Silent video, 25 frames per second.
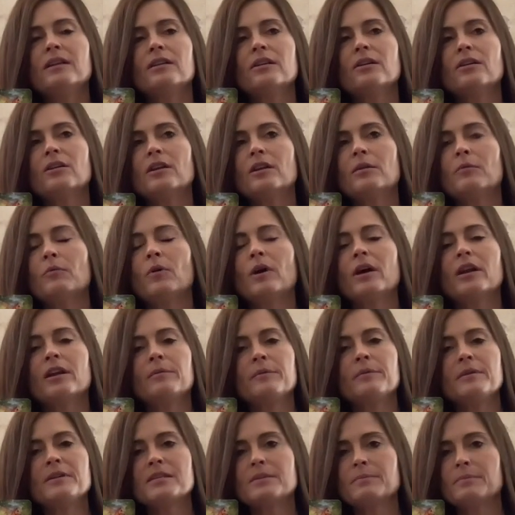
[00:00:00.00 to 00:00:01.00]
They're going to want
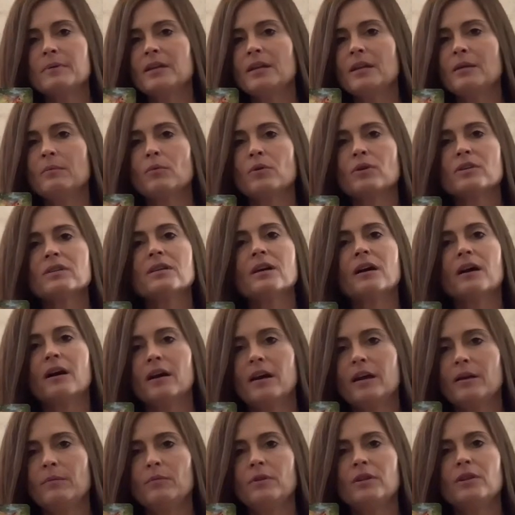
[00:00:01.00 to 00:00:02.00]
to be spending more
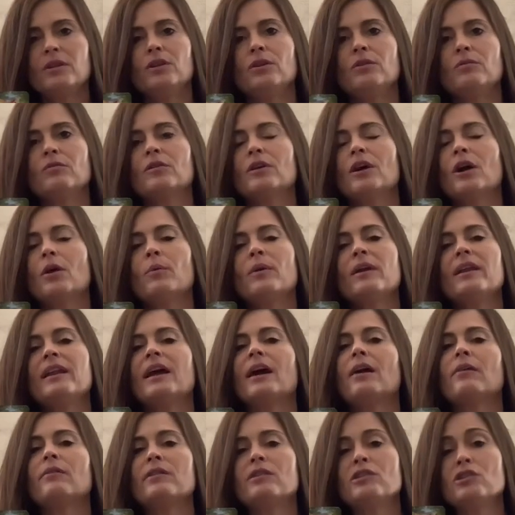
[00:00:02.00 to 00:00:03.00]
time with you, going
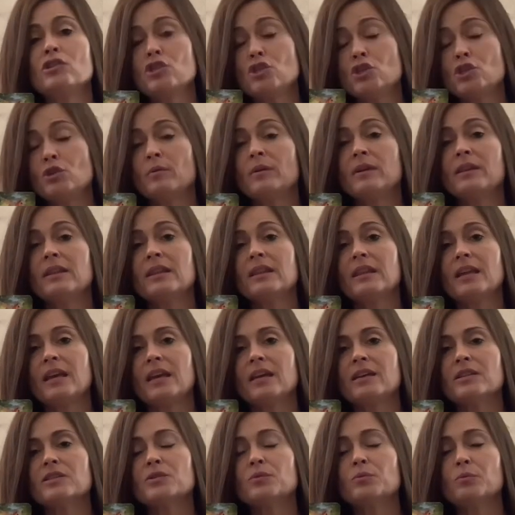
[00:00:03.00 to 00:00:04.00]
out and doing
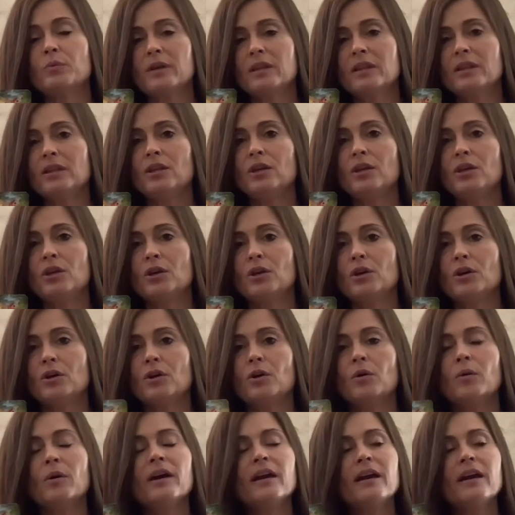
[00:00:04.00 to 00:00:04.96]
things with you,